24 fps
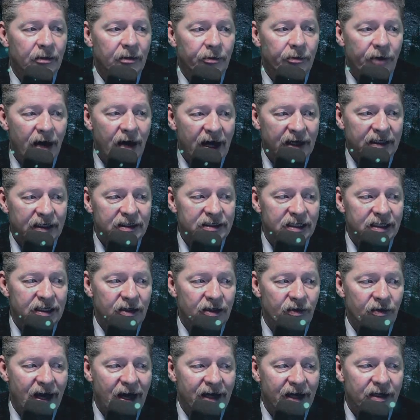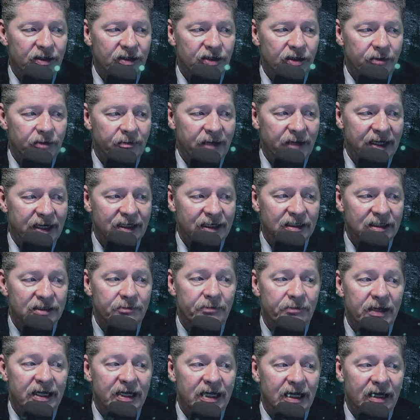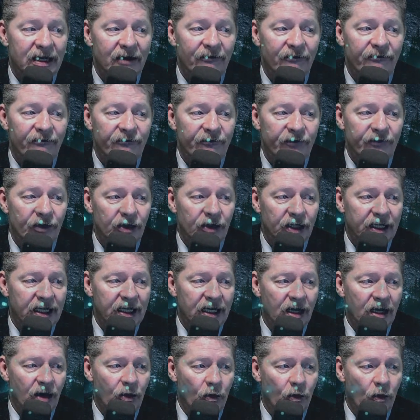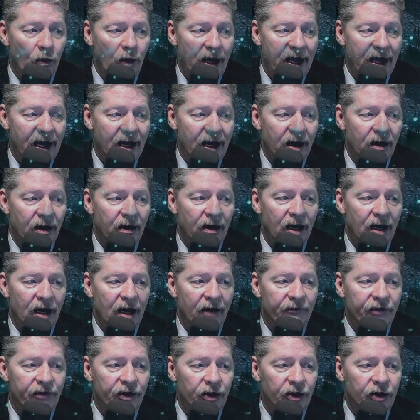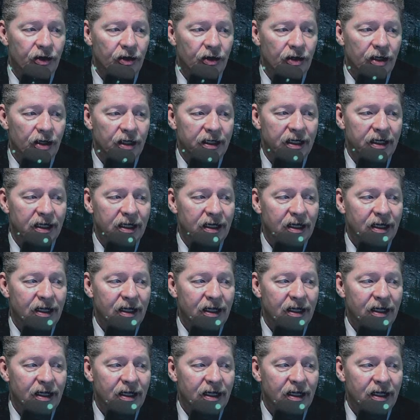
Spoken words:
Practicing gratitude means being fully aware of the good